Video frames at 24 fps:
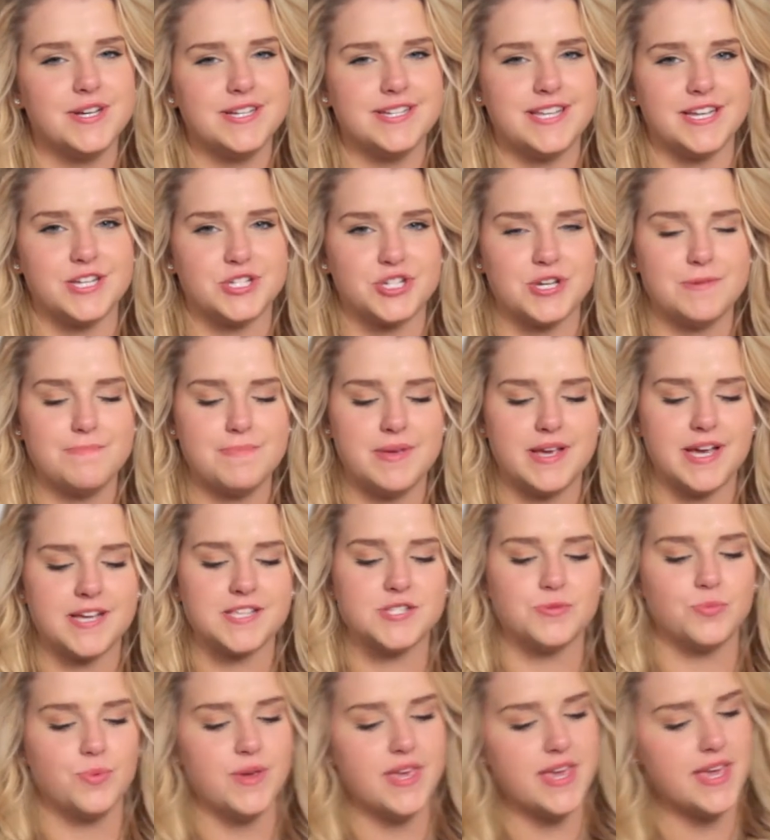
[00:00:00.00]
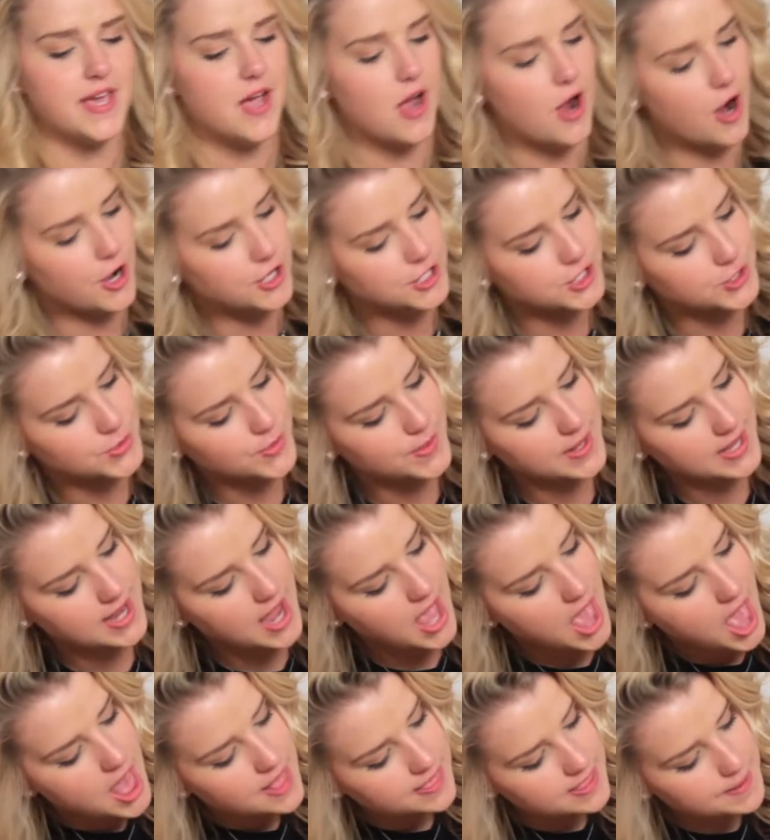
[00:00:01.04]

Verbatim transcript: edition because we are doing